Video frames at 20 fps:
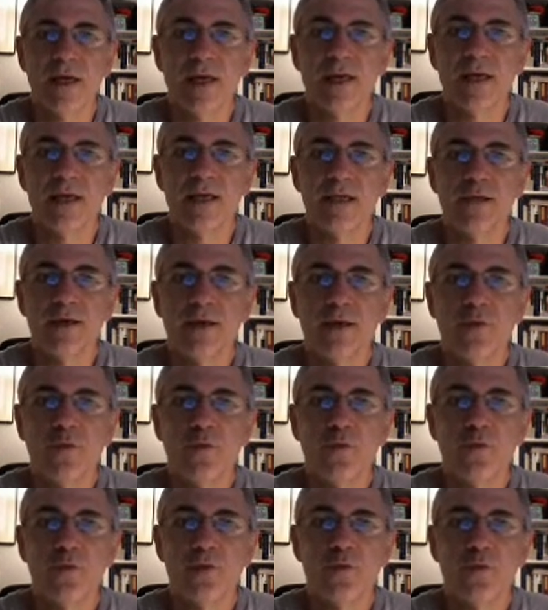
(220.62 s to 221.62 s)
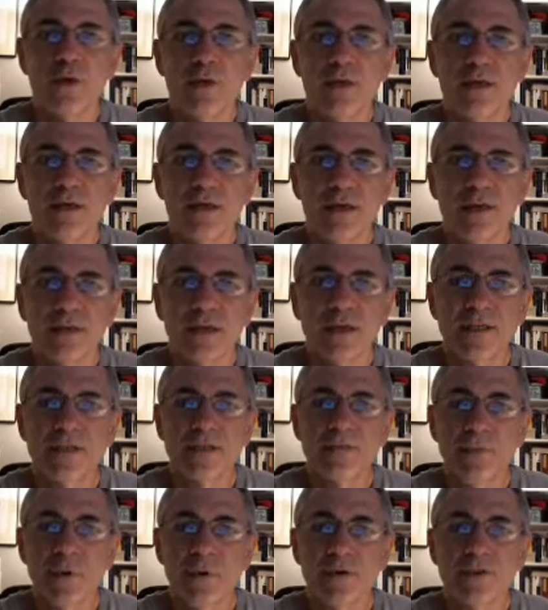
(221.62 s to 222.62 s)
And I think it's
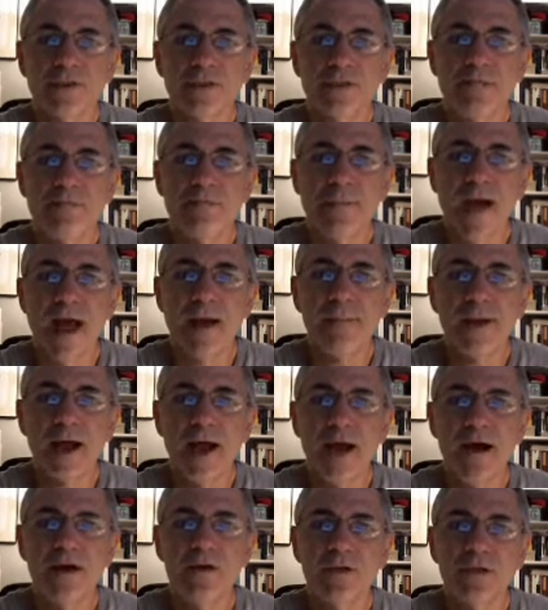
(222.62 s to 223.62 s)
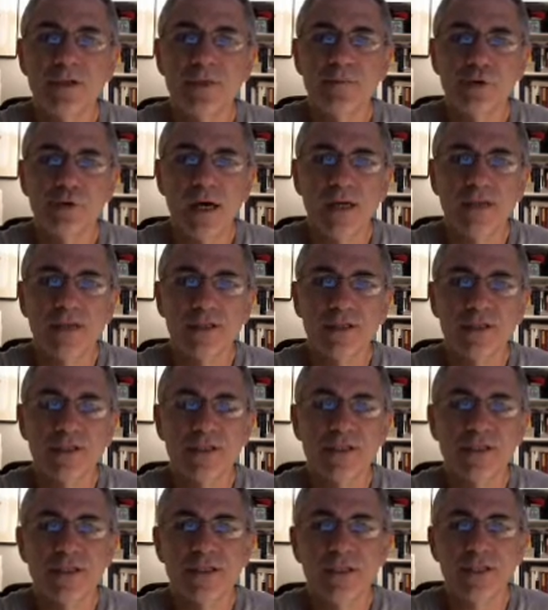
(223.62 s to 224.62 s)
important to map out this
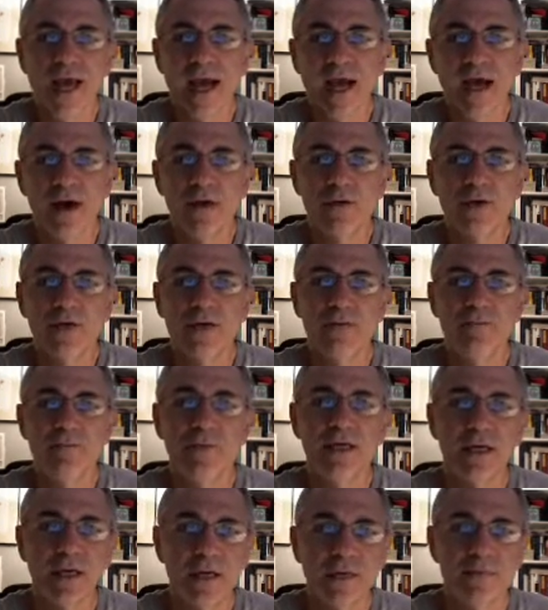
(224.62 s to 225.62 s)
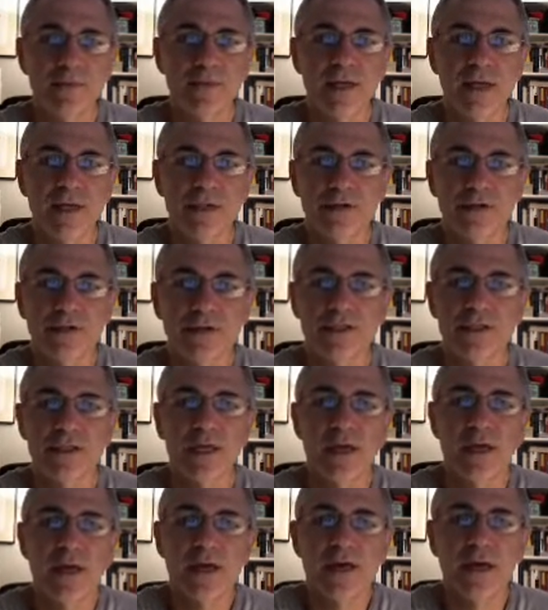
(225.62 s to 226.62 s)
process to see how it can become dangerous.